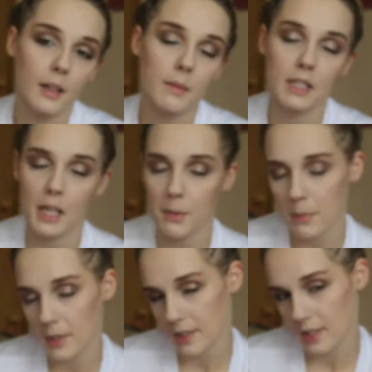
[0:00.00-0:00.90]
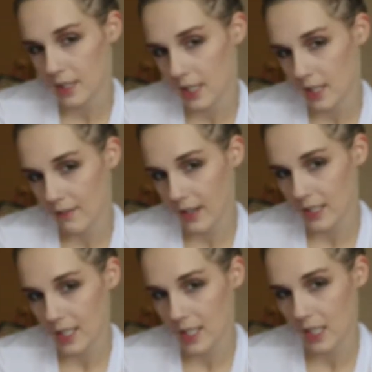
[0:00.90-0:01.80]
am the type of person that if I
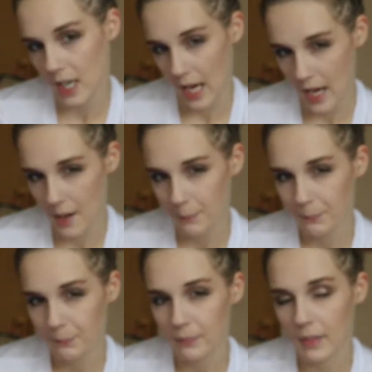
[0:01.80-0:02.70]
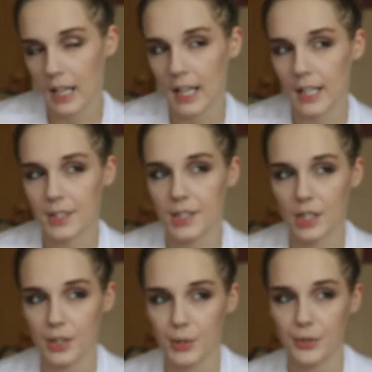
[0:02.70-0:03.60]
take a nap, I
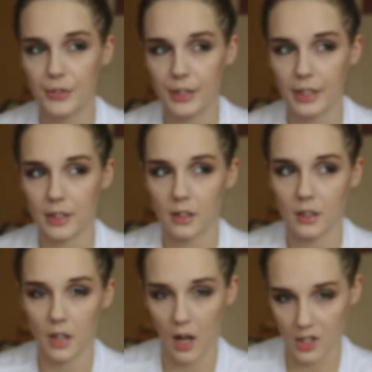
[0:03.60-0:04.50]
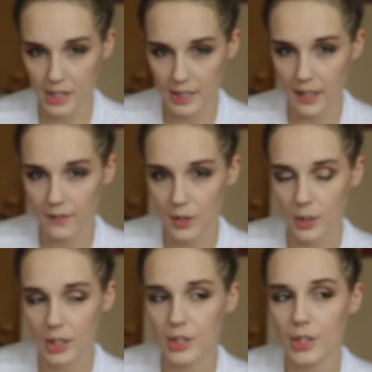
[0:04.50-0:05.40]
start to feel nauseous
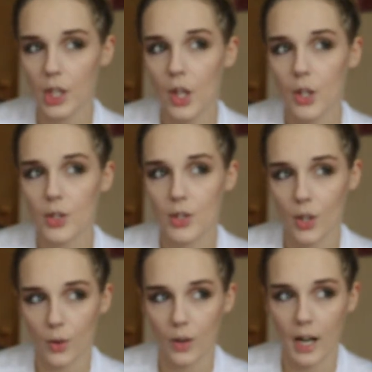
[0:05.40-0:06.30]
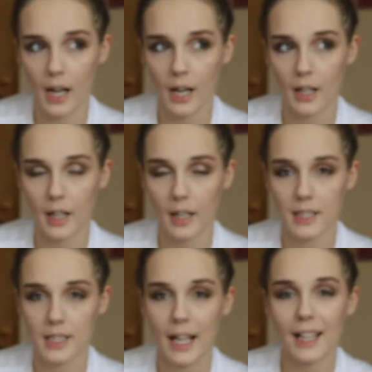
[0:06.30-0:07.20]
afterwards. So
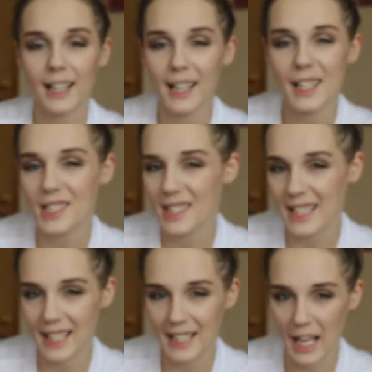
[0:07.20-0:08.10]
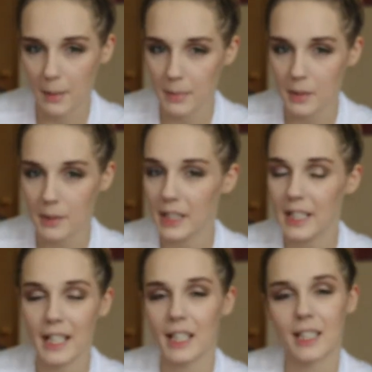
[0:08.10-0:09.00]
it's not like I can just take a nap in the middle of
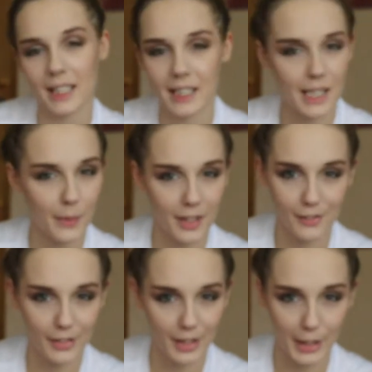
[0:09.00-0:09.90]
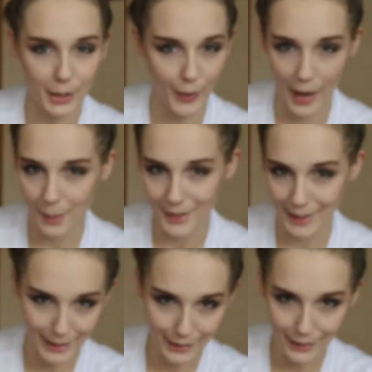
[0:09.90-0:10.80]
the day unless I want to feel like crap
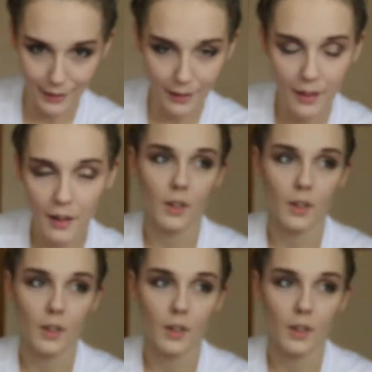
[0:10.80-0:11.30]
later.